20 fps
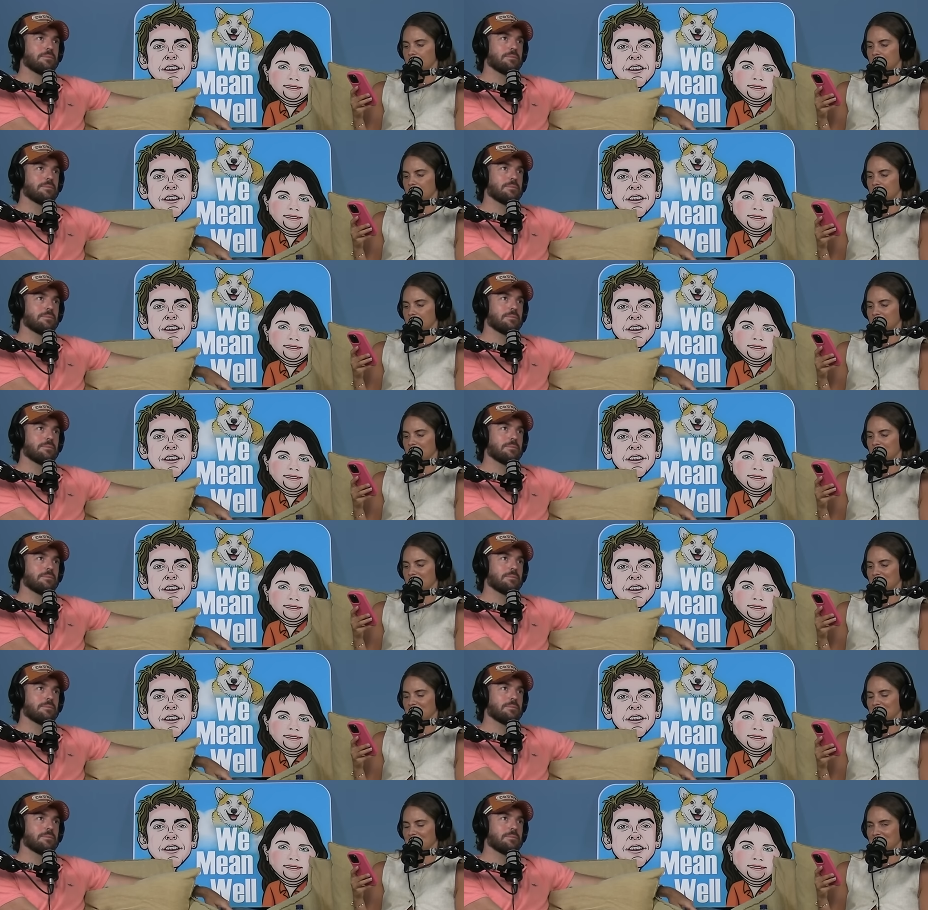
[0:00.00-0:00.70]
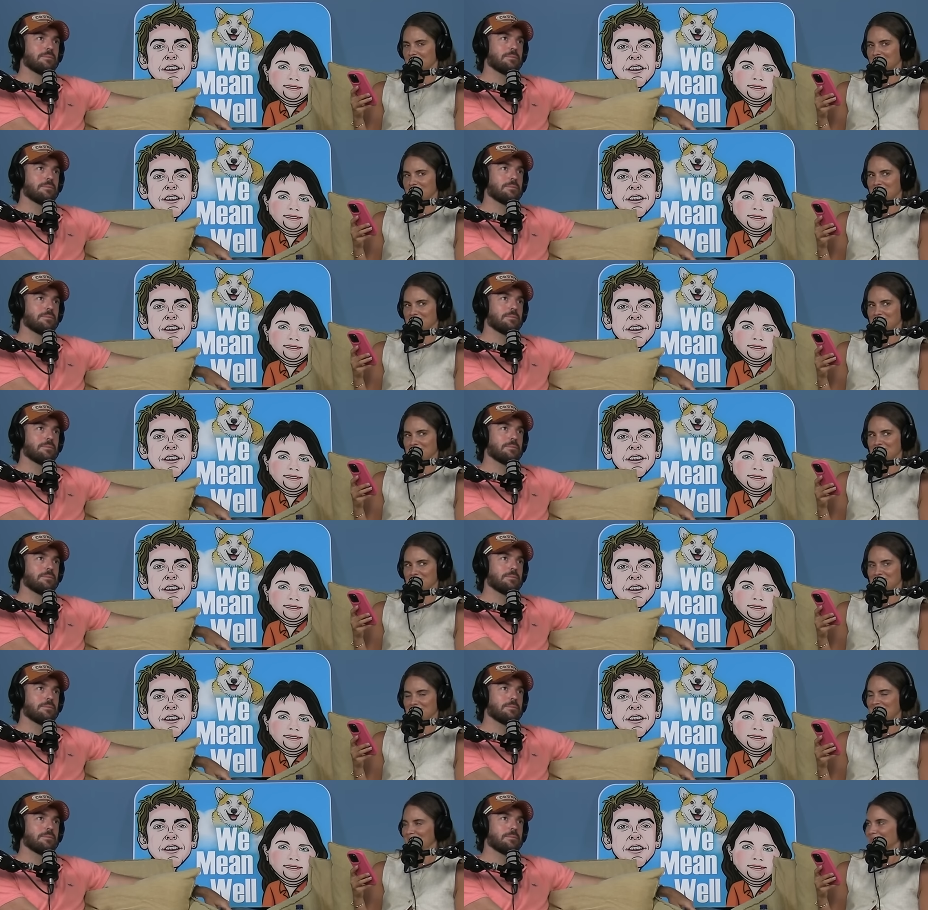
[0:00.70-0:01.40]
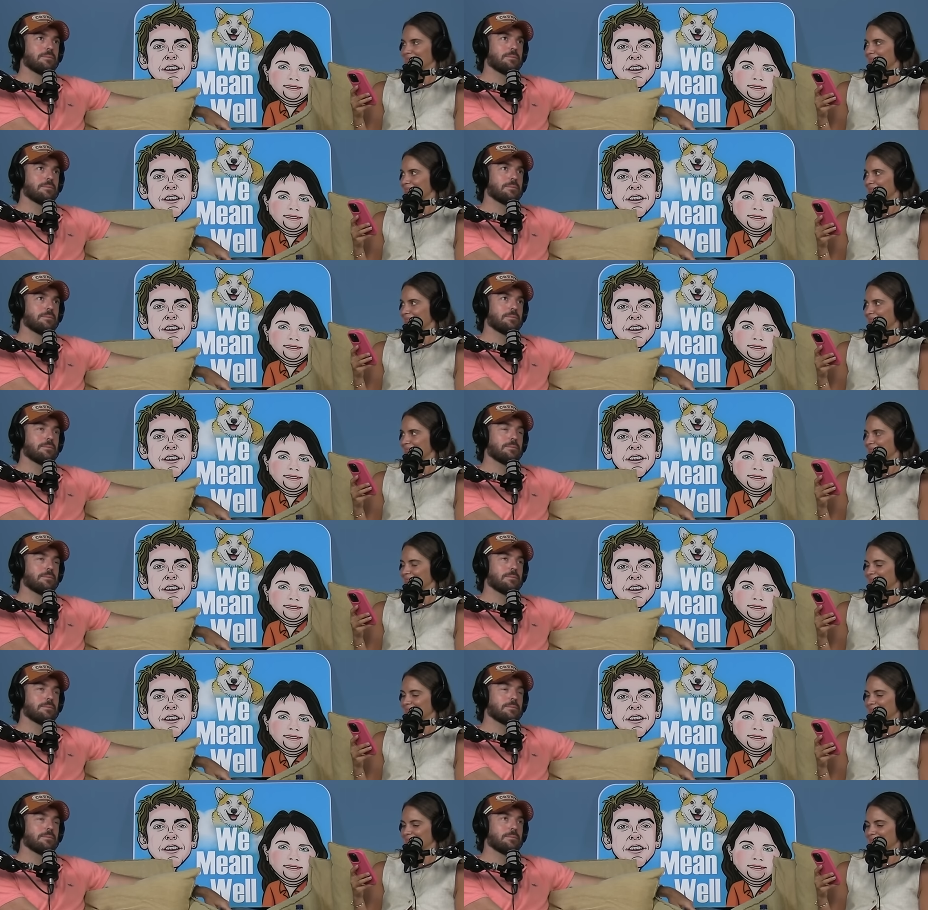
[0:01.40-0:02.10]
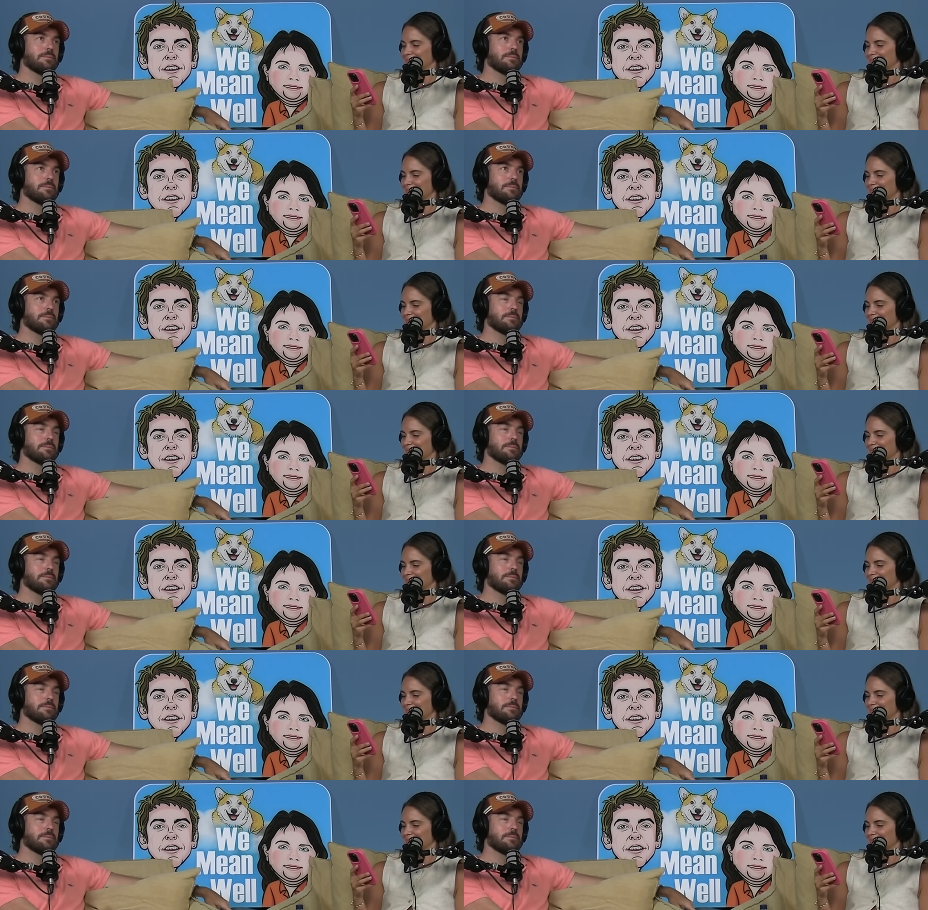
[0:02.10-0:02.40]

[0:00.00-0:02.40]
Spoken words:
Nobody speaks.